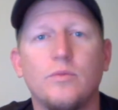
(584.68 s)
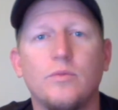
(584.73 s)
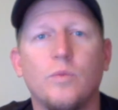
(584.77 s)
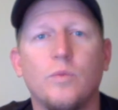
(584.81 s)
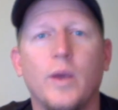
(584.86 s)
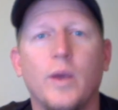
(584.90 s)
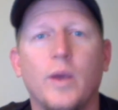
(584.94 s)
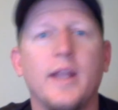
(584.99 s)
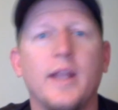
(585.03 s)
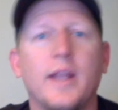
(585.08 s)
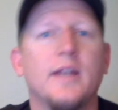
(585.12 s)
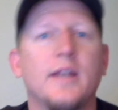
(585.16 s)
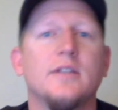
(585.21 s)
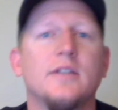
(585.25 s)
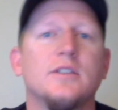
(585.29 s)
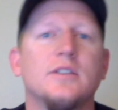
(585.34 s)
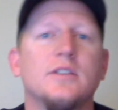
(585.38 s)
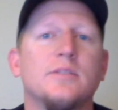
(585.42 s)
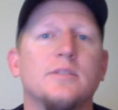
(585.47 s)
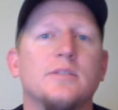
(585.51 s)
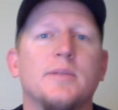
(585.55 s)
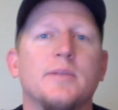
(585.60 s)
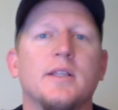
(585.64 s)
weight
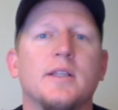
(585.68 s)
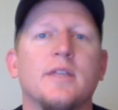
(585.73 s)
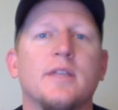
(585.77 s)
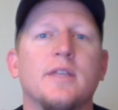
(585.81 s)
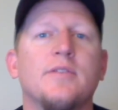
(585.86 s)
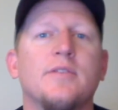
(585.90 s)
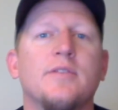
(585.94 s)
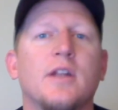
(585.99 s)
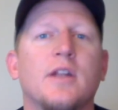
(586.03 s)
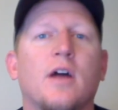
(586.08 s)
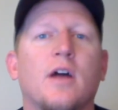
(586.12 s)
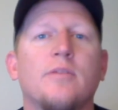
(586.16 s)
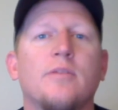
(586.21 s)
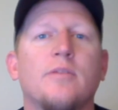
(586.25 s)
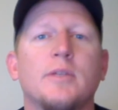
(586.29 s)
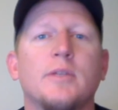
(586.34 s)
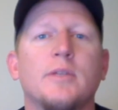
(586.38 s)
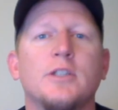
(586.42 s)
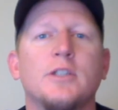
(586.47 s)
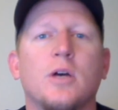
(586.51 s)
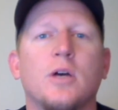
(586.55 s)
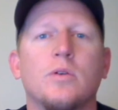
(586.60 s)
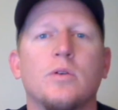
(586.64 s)
has just been lifted off
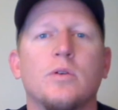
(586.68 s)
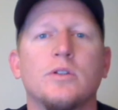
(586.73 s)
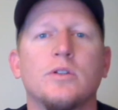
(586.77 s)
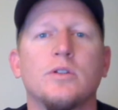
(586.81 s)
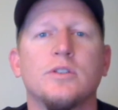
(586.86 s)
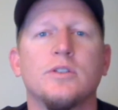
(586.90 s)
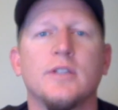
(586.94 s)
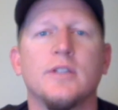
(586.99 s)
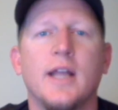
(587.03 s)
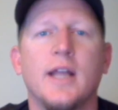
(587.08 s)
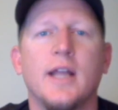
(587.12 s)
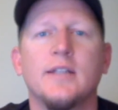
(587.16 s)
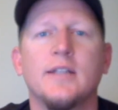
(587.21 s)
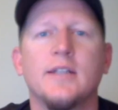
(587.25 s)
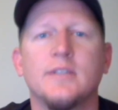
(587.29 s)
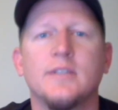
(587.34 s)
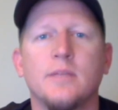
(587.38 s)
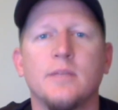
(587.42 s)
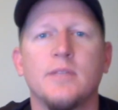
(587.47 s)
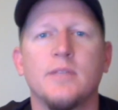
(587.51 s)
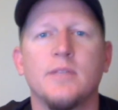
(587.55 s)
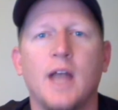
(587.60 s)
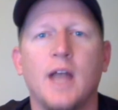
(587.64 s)
my shoulders. So that is
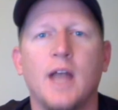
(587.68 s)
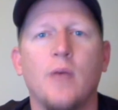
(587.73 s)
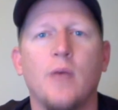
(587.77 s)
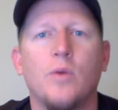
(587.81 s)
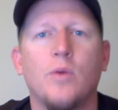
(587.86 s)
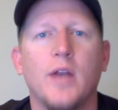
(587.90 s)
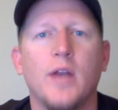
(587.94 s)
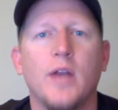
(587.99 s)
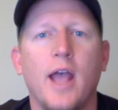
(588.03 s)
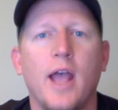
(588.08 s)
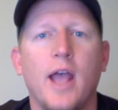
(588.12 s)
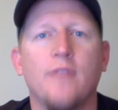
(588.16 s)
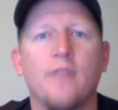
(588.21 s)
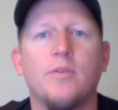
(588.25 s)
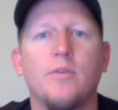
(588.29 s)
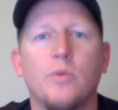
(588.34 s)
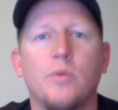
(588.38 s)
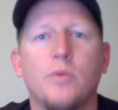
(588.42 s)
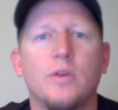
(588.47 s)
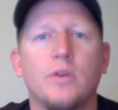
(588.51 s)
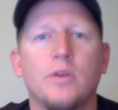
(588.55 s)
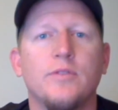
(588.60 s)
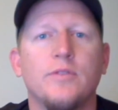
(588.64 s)
something I want
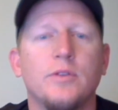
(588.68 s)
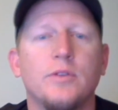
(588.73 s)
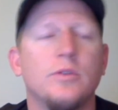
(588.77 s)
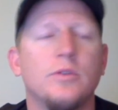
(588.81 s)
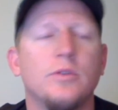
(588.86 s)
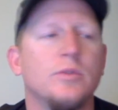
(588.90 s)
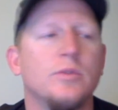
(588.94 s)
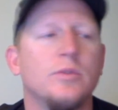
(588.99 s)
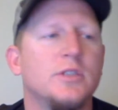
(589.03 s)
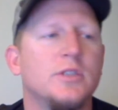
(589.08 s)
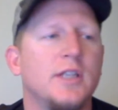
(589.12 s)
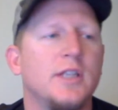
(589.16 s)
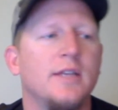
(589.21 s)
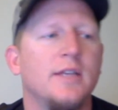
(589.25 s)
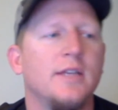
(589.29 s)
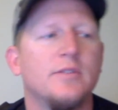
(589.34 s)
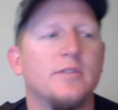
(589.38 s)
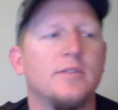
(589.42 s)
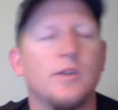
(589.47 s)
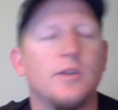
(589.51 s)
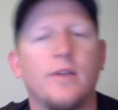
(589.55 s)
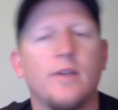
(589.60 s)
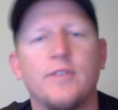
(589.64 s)
every one of you to
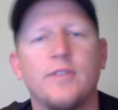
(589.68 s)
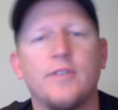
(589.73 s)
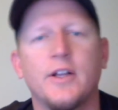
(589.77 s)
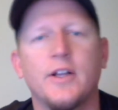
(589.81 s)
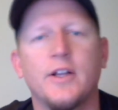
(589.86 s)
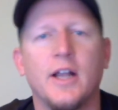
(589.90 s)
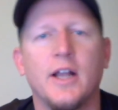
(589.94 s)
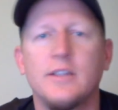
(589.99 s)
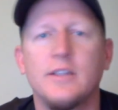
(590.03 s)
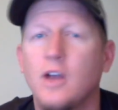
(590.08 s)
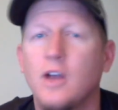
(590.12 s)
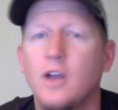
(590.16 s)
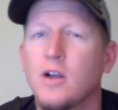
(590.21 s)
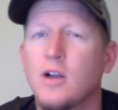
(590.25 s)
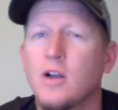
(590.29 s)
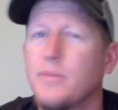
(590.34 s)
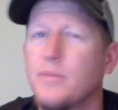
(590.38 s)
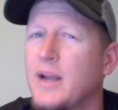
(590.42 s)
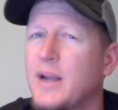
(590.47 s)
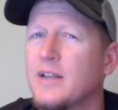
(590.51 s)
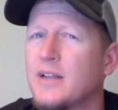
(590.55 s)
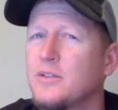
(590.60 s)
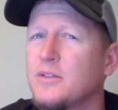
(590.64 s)
achieve. So I figured I'd
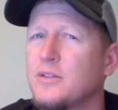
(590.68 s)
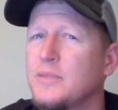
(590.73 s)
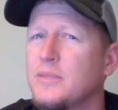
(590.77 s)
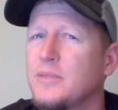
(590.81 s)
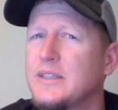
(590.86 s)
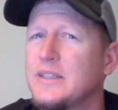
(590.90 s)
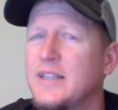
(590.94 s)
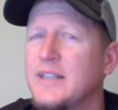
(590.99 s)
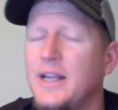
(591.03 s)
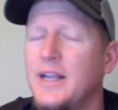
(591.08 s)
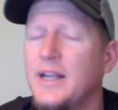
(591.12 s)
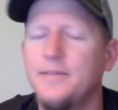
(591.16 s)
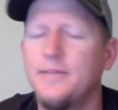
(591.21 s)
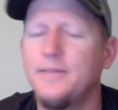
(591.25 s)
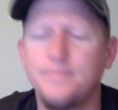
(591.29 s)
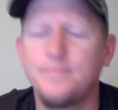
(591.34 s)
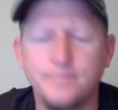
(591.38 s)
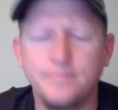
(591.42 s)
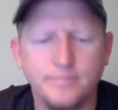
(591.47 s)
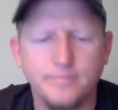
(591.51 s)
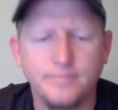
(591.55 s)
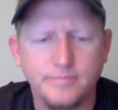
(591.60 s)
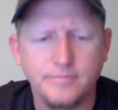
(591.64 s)
talk about it a little bit today.
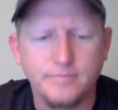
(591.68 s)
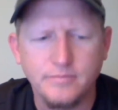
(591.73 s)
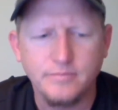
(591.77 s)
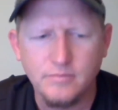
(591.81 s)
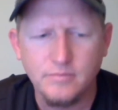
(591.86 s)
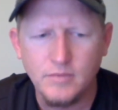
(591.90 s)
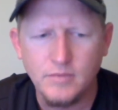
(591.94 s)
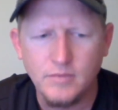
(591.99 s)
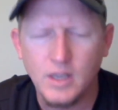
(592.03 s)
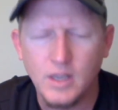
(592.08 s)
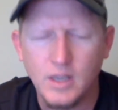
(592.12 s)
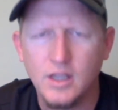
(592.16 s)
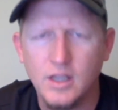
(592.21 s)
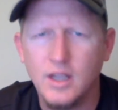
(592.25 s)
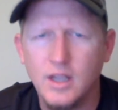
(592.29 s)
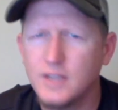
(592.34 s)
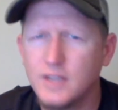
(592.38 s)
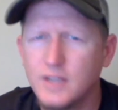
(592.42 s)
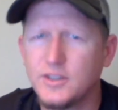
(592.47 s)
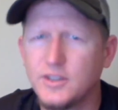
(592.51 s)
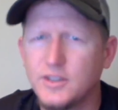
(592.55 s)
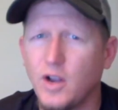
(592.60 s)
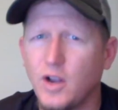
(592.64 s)

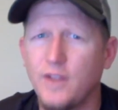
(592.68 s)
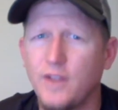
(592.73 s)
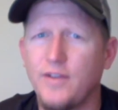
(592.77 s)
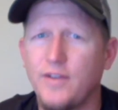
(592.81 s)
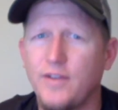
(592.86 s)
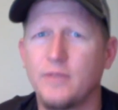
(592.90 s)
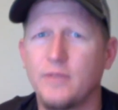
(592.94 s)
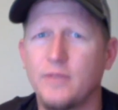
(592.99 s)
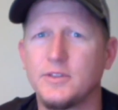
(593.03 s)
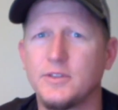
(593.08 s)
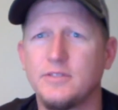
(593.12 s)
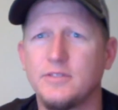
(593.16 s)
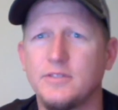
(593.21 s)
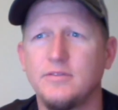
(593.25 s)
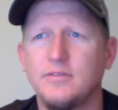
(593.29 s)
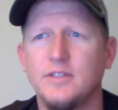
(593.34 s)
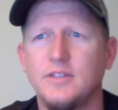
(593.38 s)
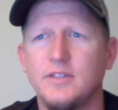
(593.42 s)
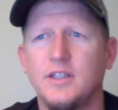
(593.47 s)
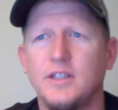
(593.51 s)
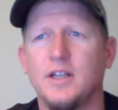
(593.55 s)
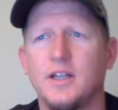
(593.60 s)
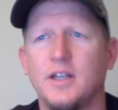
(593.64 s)
Sorry if I was,
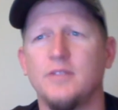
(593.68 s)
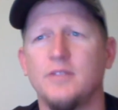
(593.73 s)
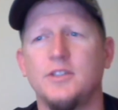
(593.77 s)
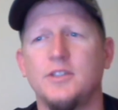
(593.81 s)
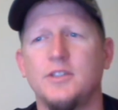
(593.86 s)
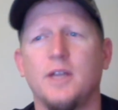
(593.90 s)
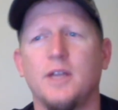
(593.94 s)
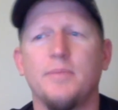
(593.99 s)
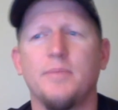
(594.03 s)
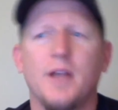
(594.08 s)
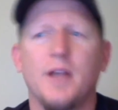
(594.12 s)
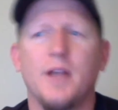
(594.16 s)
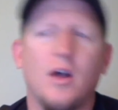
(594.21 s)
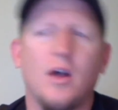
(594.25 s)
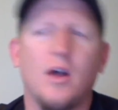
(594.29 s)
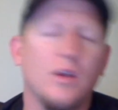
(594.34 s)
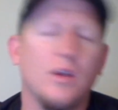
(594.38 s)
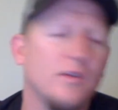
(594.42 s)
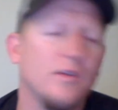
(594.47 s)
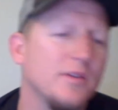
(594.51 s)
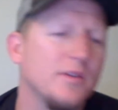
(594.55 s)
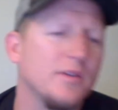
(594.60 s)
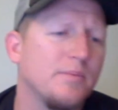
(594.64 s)
you know, jumping
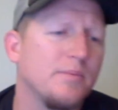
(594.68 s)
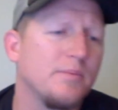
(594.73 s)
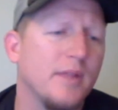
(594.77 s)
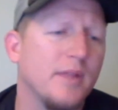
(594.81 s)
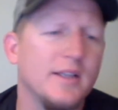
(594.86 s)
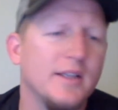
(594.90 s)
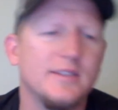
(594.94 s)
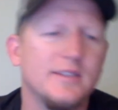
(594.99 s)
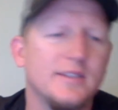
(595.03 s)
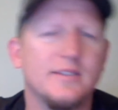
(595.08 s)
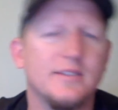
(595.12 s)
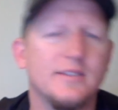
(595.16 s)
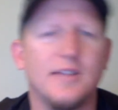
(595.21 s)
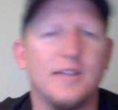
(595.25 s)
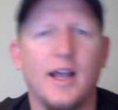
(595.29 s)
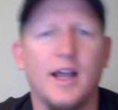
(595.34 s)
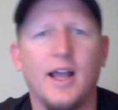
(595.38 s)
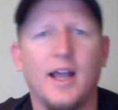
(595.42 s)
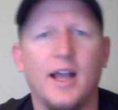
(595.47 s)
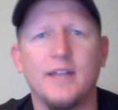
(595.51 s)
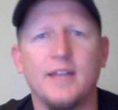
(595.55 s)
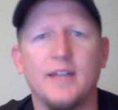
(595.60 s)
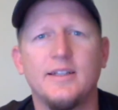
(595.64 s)
all over the place.
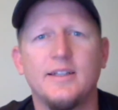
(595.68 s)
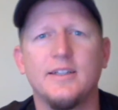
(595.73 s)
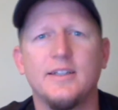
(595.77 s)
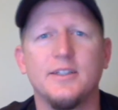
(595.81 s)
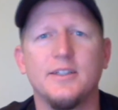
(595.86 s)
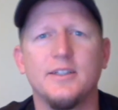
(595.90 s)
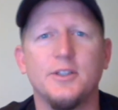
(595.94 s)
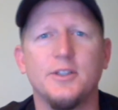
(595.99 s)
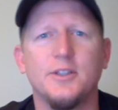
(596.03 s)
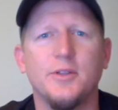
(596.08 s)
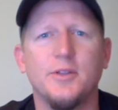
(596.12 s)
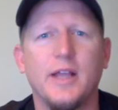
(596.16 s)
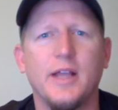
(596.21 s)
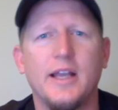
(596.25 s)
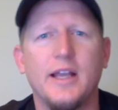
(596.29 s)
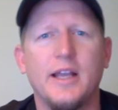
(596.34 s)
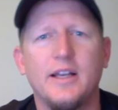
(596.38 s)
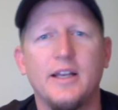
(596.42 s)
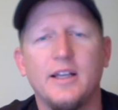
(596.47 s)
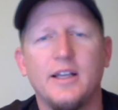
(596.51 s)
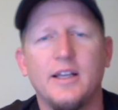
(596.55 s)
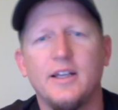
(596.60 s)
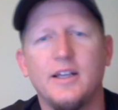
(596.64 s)
I tend to do
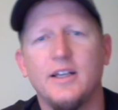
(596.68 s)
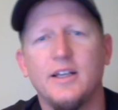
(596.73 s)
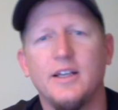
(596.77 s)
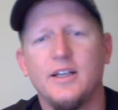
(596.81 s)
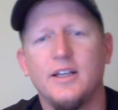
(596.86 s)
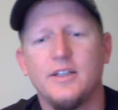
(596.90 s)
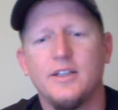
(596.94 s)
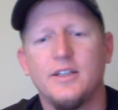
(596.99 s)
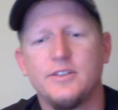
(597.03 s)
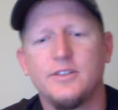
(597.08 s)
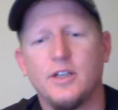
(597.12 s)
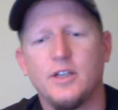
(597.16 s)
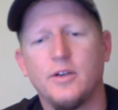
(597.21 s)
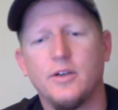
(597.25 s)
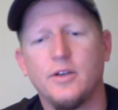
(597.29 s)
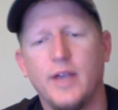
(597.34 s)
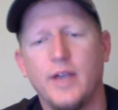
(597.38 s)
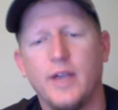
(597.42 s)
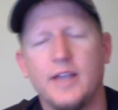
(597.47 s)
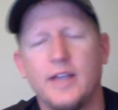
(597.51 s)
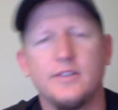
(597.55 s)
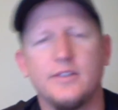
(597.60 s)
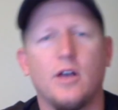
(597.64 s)
that.
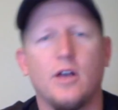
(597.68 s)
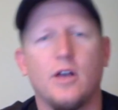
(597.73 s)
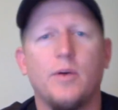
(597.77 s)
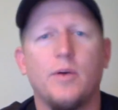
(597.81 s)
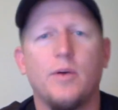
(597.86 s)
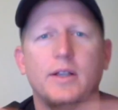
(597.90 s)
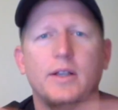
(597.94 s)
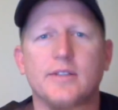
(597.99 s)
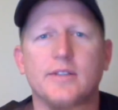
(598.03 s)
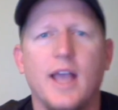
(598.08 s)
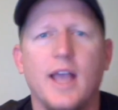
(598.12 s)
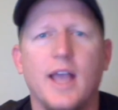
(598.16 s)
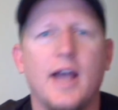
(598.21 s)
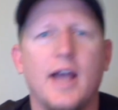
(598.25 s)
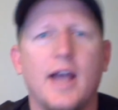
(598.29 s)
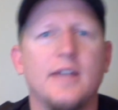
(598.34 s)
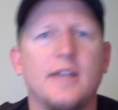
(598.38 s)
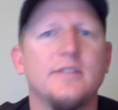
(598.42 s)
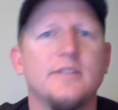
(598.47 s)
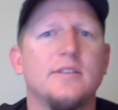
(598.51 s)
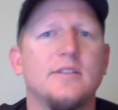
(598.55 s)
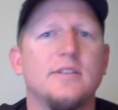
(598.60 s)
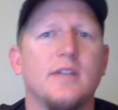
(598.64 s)
So as always,
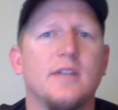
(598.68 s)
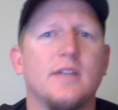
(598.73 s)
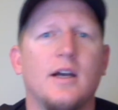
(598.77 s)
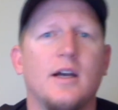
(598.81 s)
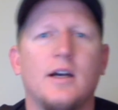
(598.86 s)
guys,